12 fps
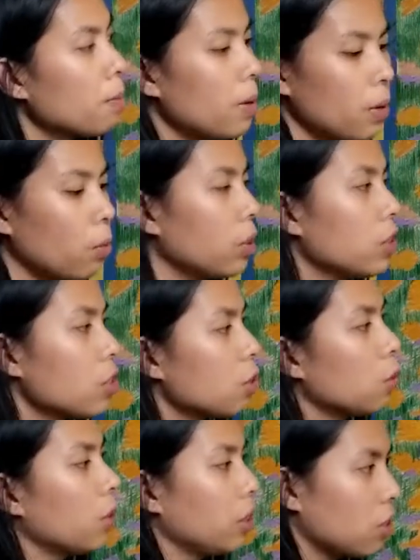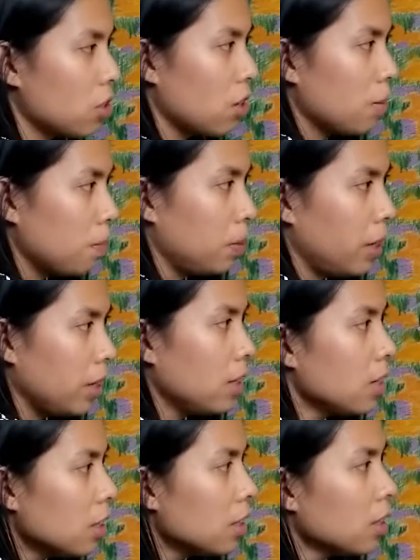But once you start
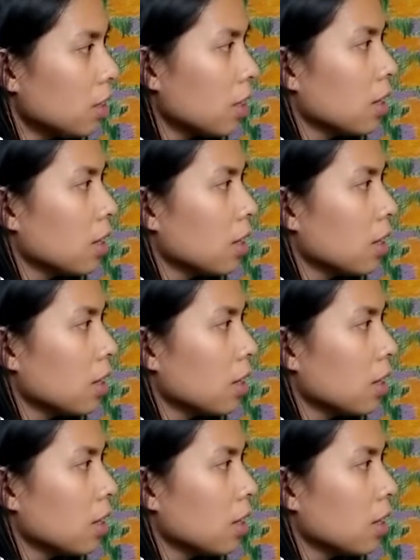blending,